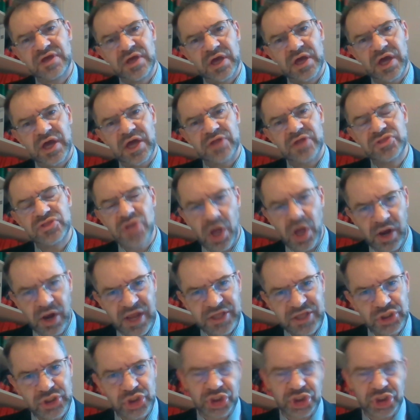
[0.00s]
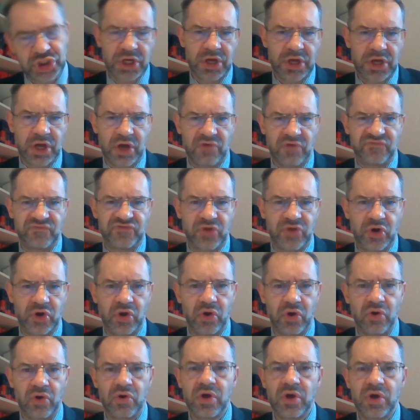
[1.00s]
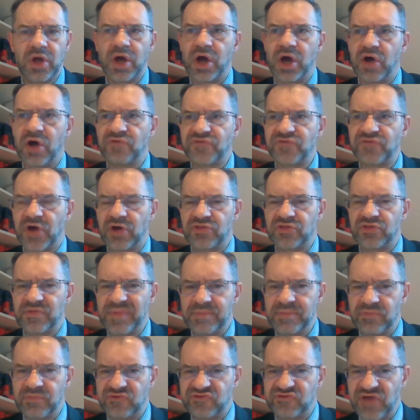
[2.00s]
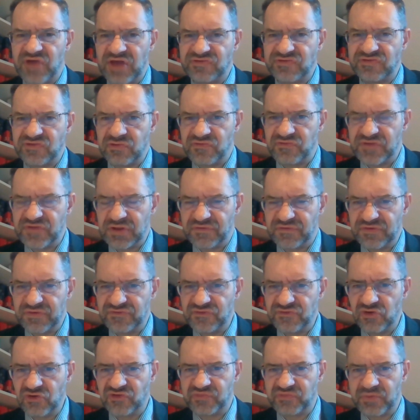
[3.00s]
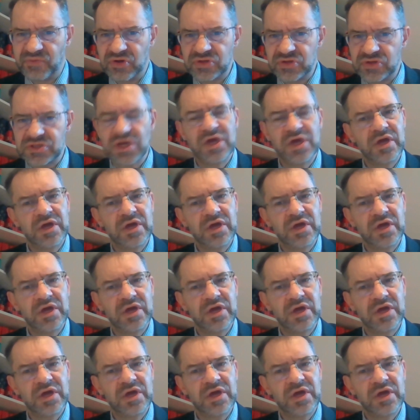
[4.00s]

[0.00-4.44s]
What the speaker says: knowledge of the law of other member states in the field of enforcement